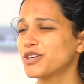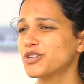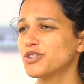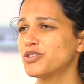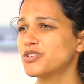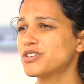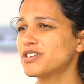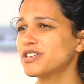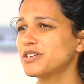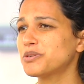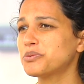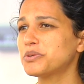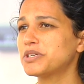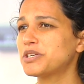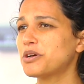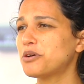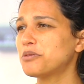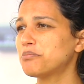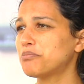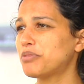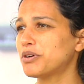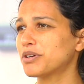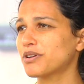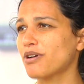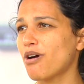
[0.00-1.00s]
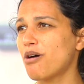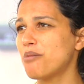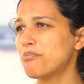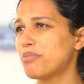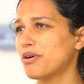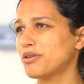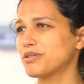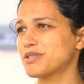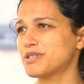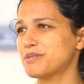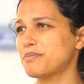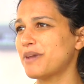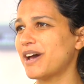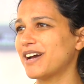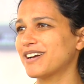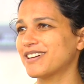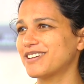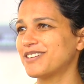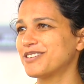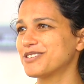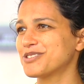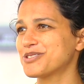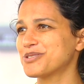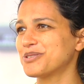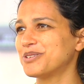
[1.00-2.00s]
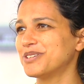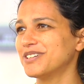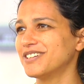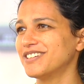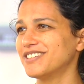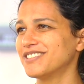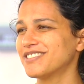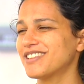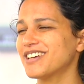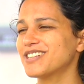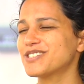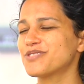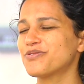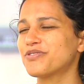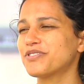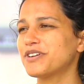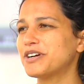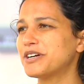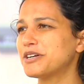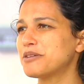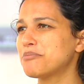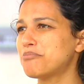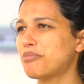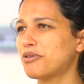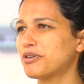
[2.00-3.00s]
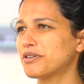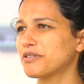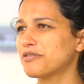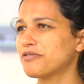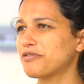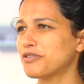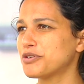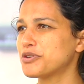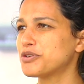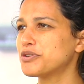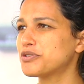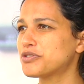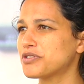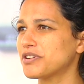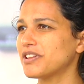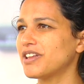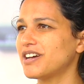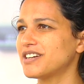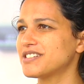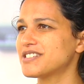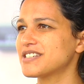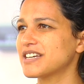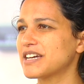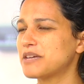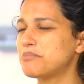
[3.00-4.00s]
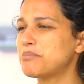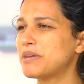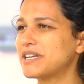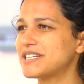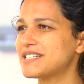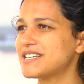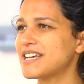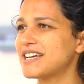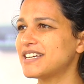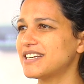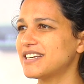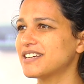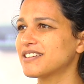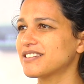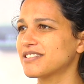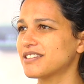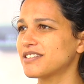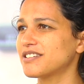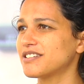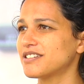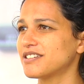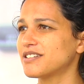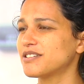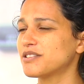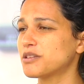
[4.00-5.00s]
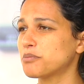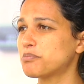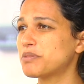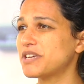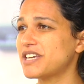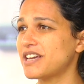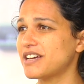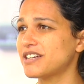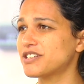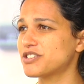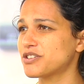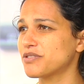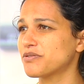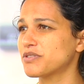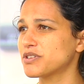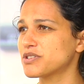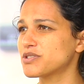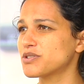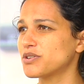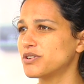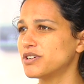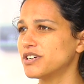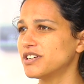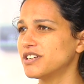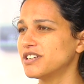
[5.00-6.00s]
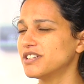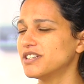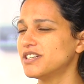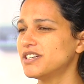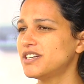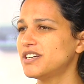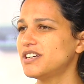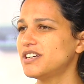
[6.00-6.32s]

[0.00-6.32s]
Usually we don't put compost back in our soil. That's very important for neutralizing and maintaining the pH of the soil.